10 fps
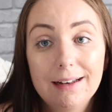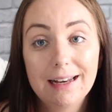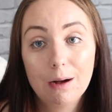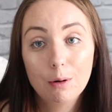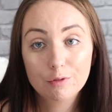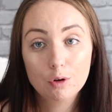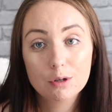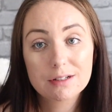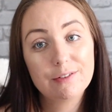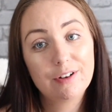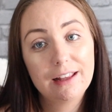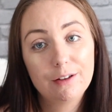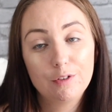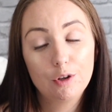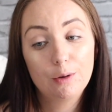Now of course, if any
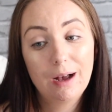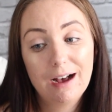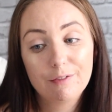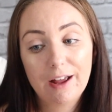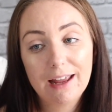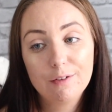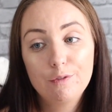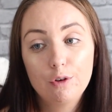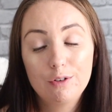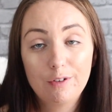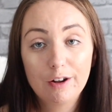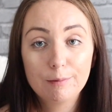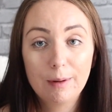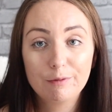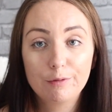of you have a 4 or 5
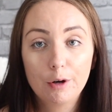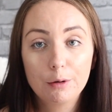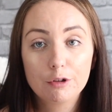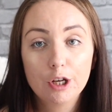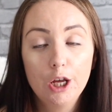month old,